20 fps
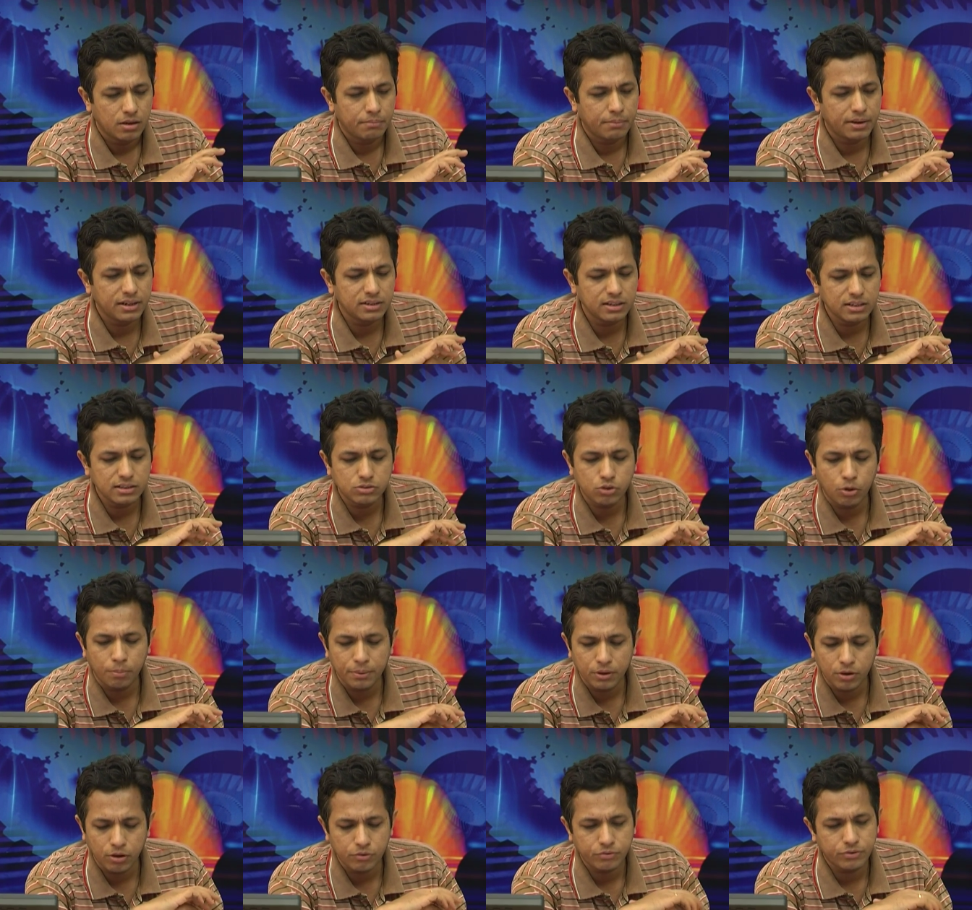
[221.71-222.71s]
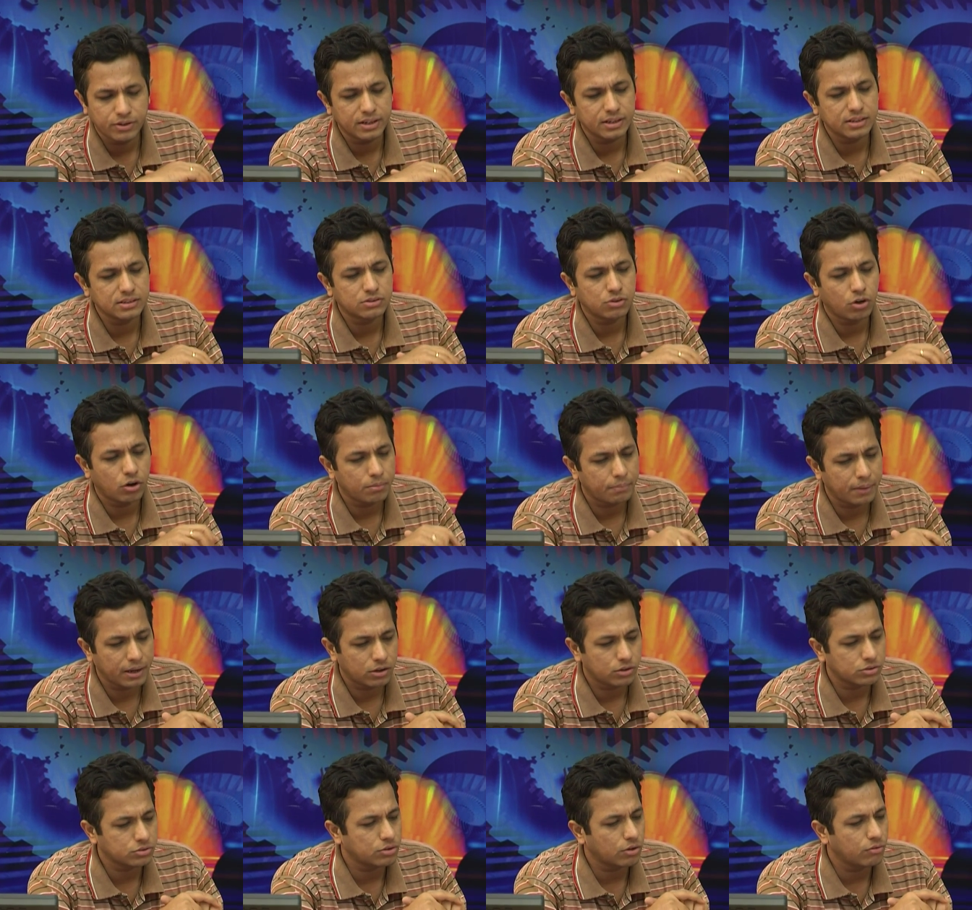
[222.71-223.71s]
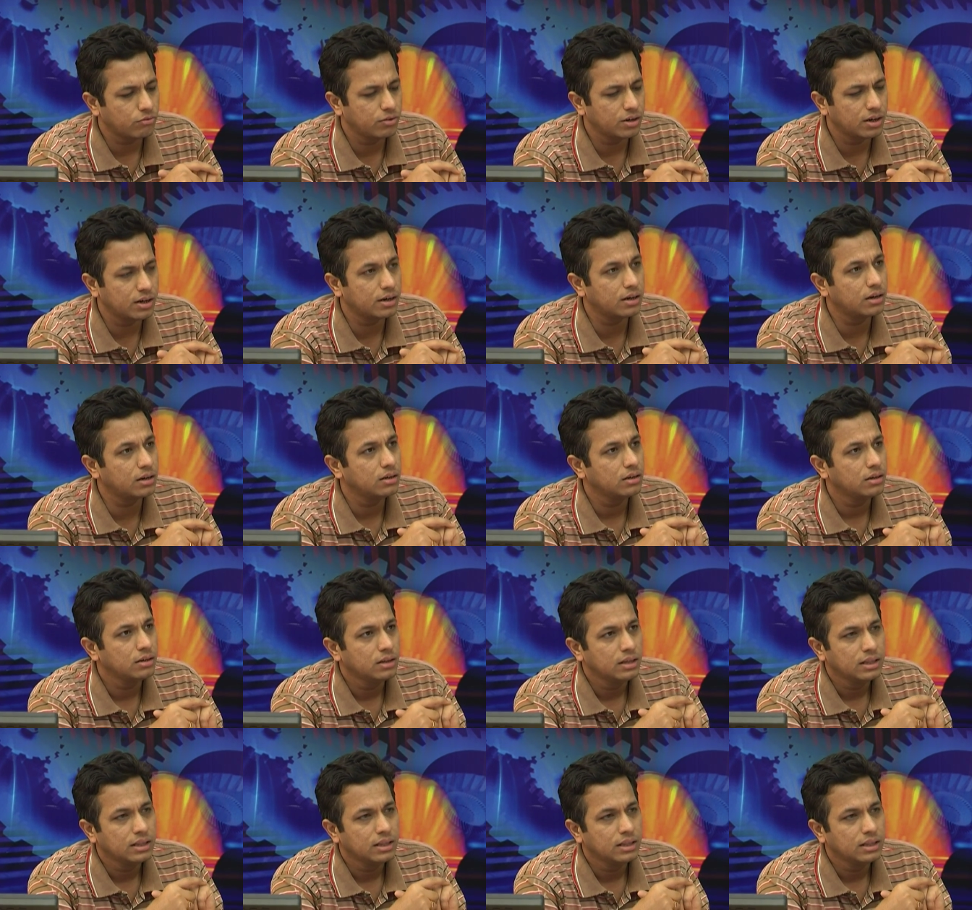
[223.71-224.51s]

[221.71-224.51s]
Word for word: but this open office or Microsoft Word